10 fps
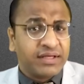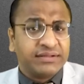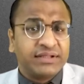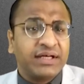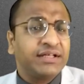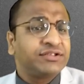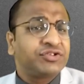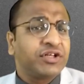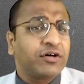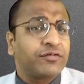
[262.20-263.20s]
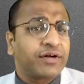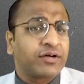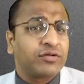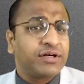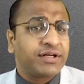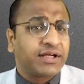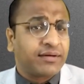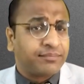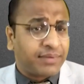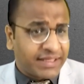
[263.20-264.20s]
the history of regulatory
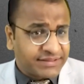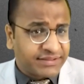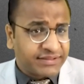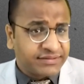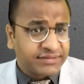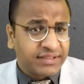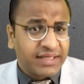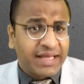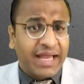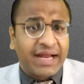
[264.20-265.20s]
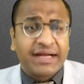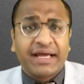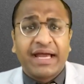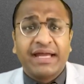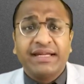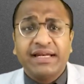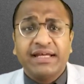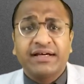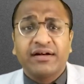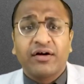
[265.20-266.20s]
compliances, and any
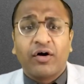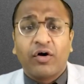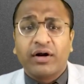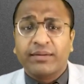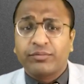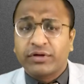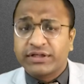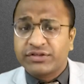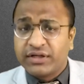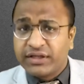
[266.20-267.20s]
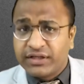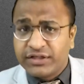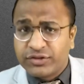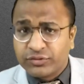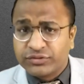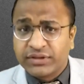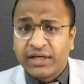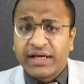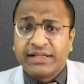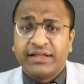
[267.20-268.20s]
legal or reputational issues
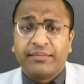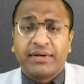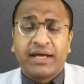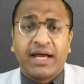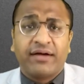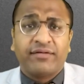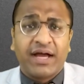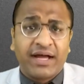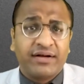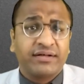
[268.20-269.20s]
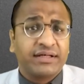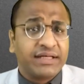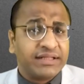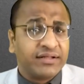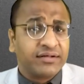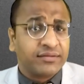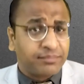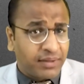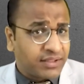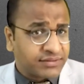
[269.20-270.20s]
they may have had in the
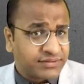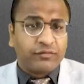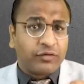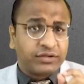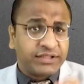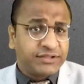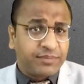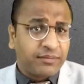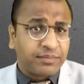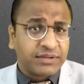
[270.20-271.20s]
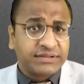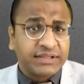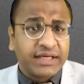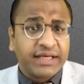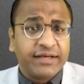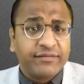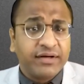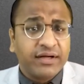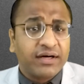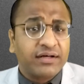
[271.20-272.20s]
past. For this purpose,
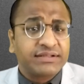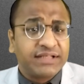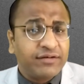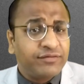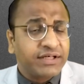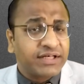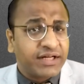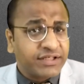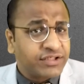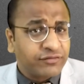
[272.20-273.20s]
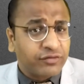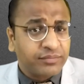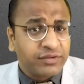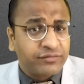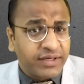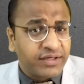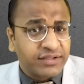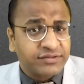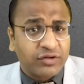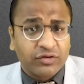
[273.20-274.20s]
even a self-declaration from the
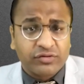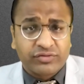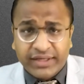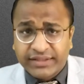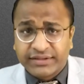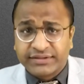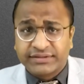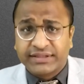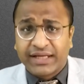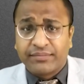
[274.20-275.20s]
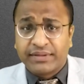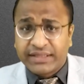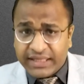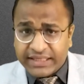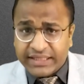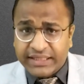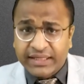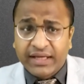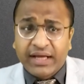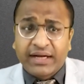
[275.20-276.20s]
vendors or contractors can be
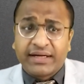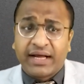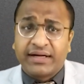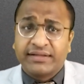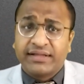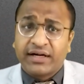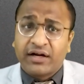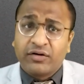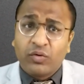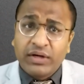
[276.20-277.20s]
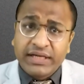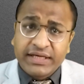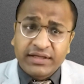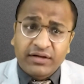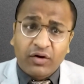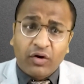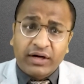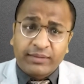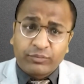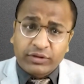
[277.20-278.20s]
taken that there are no legal or
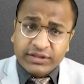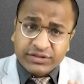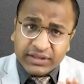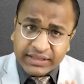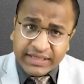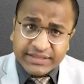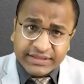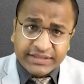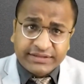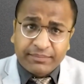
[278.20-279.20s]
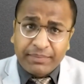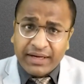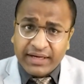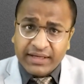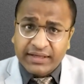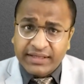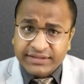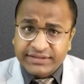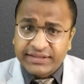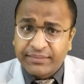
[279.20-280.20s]
reputational cases pending
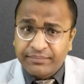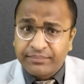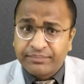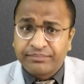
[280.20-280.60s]
against them.